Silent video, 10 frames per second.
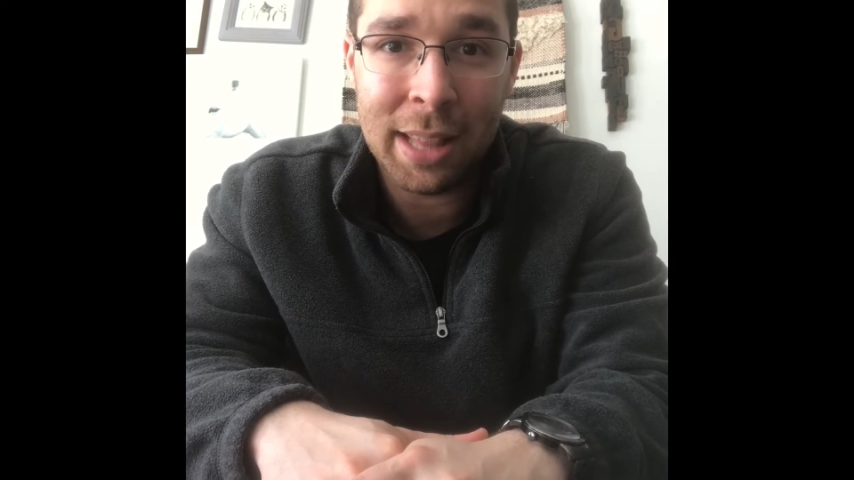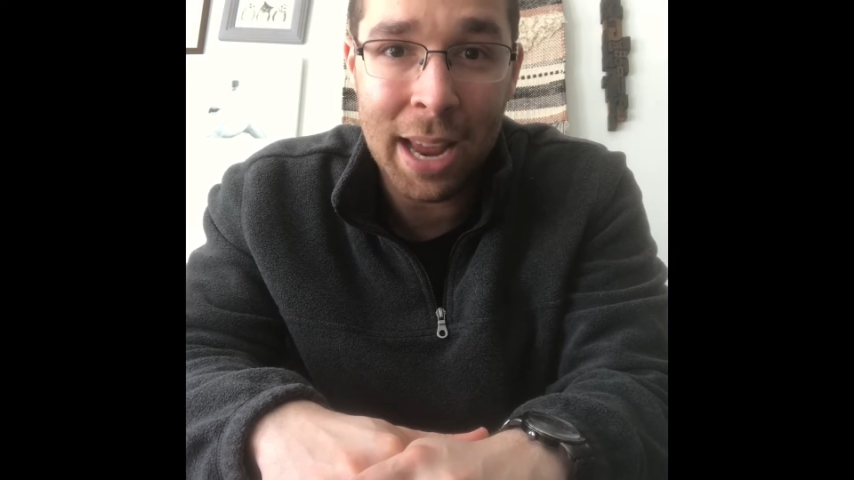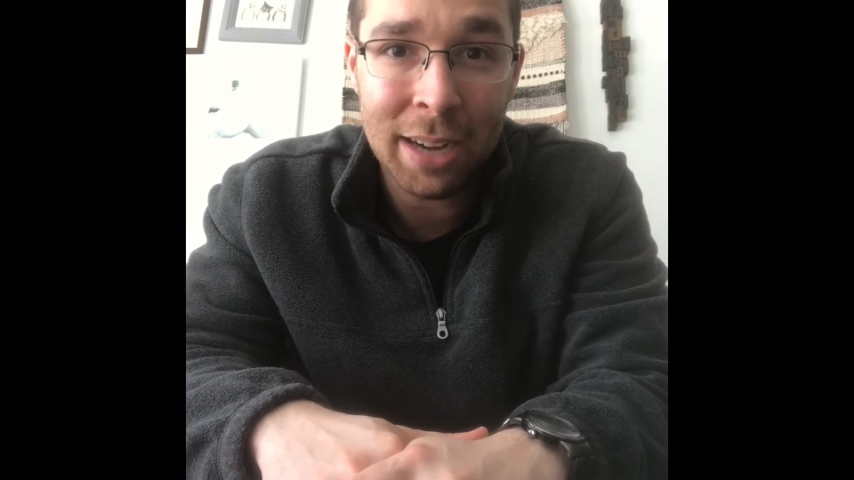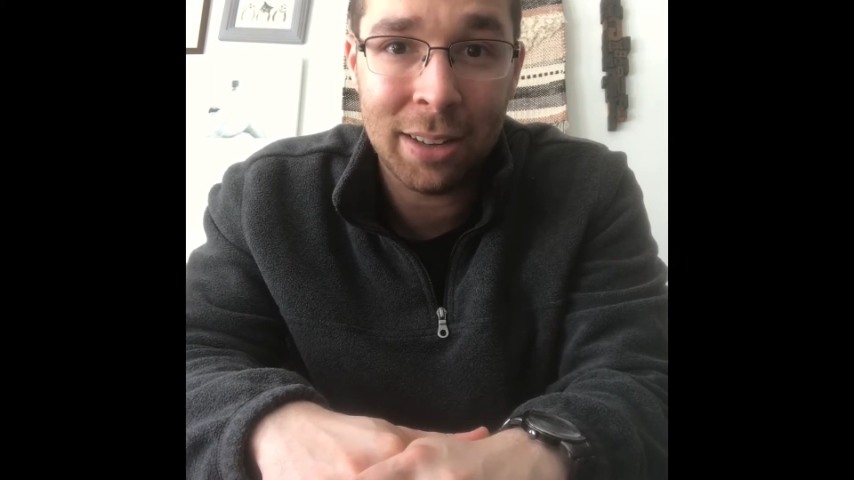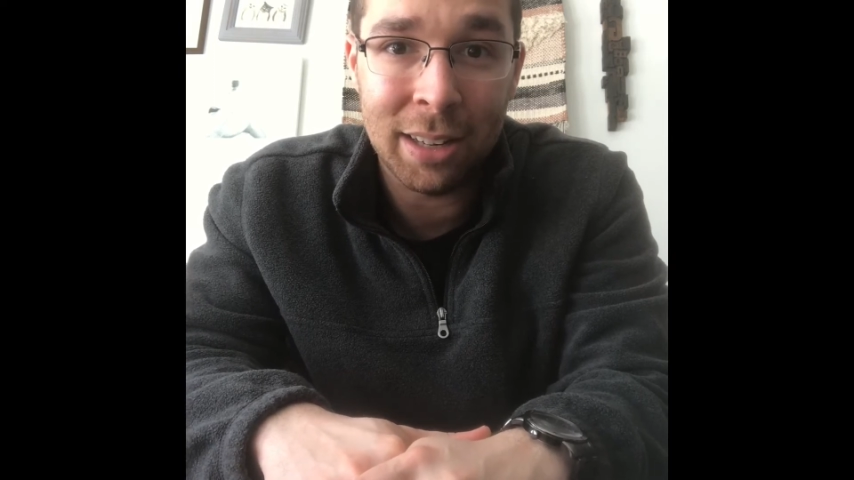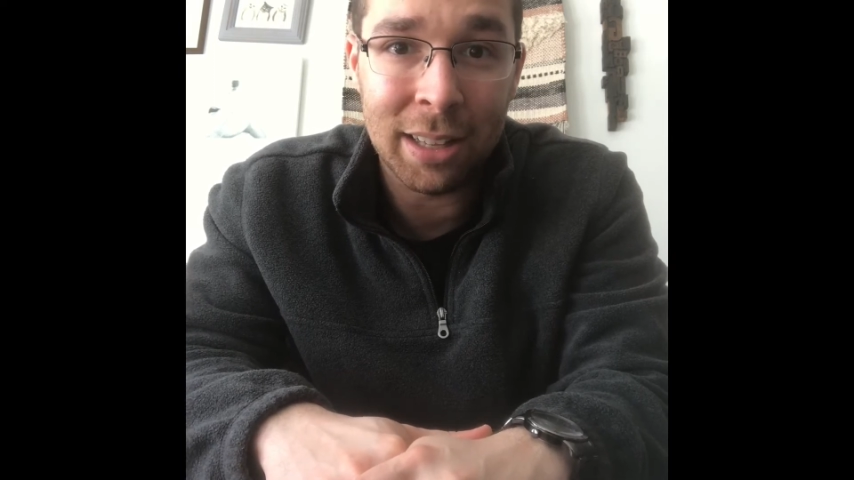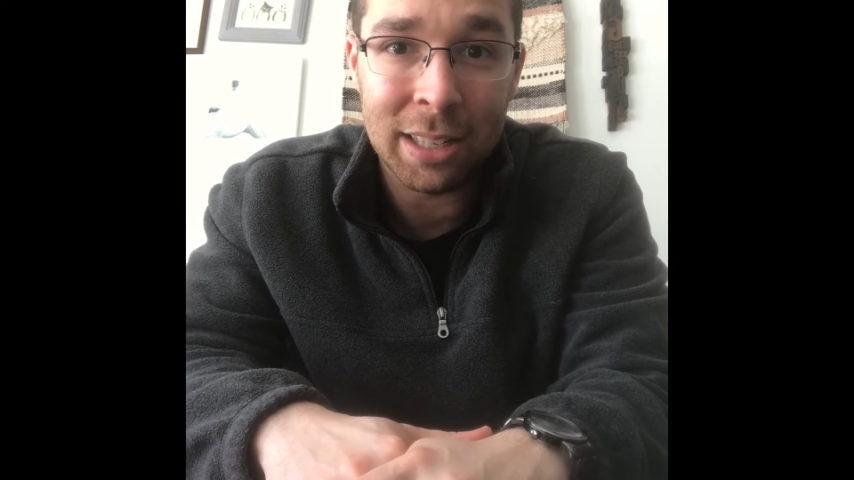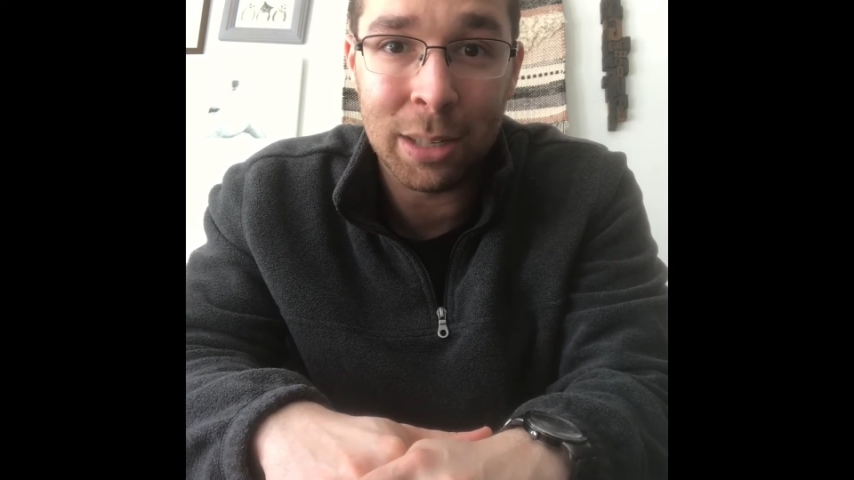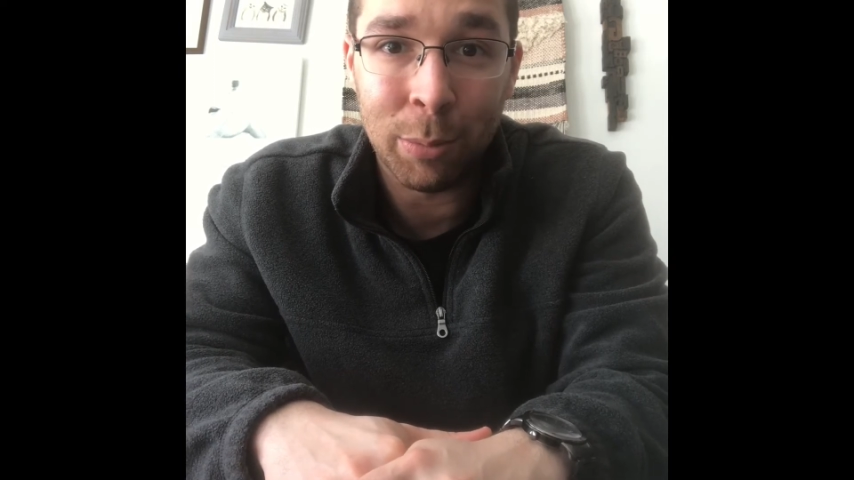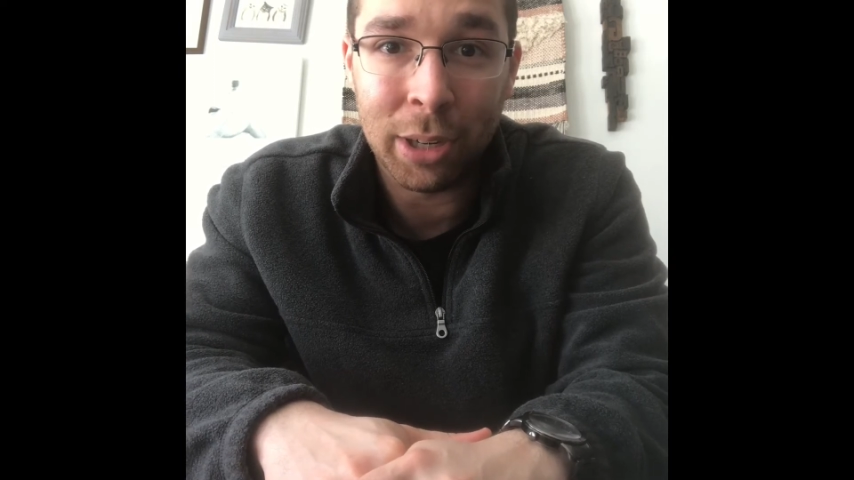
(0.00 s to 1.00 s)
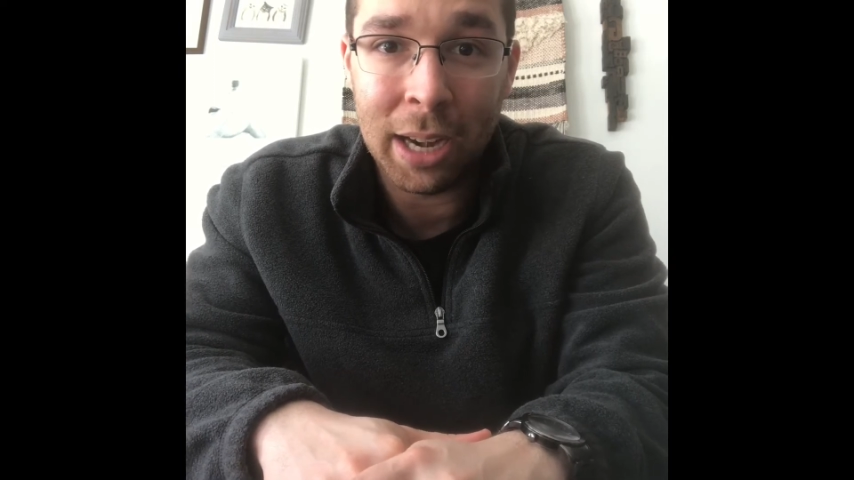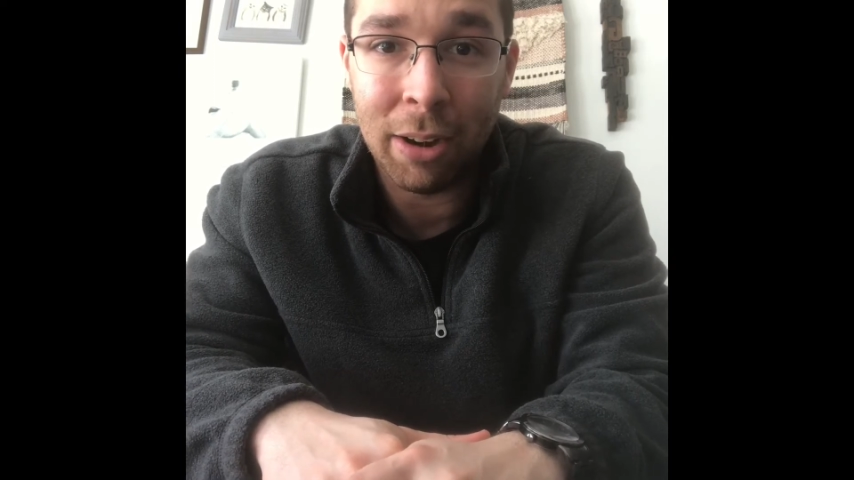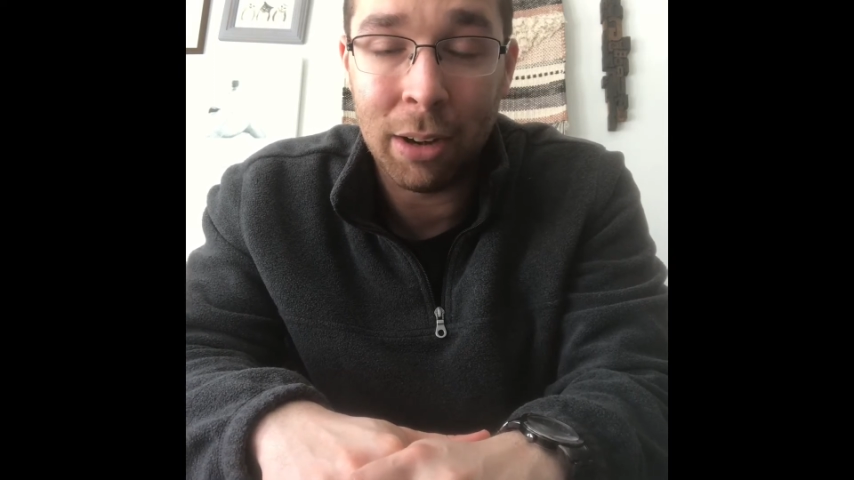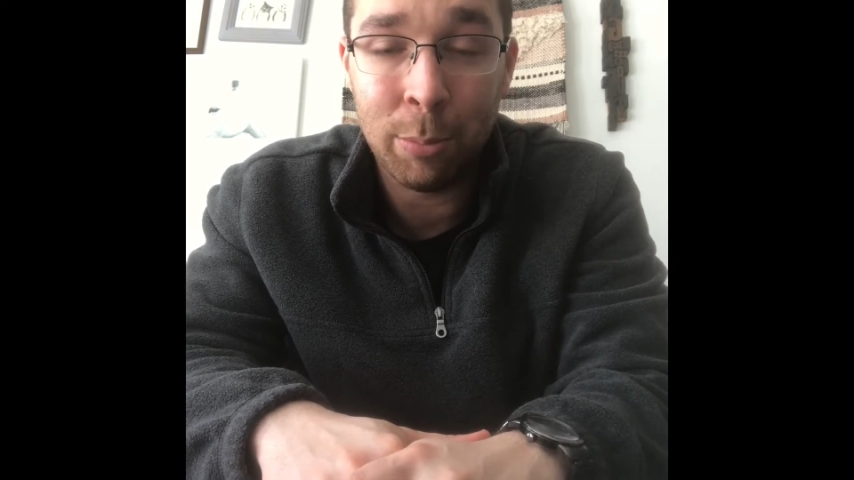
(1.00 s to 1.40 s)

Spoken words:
that good in the timber carry.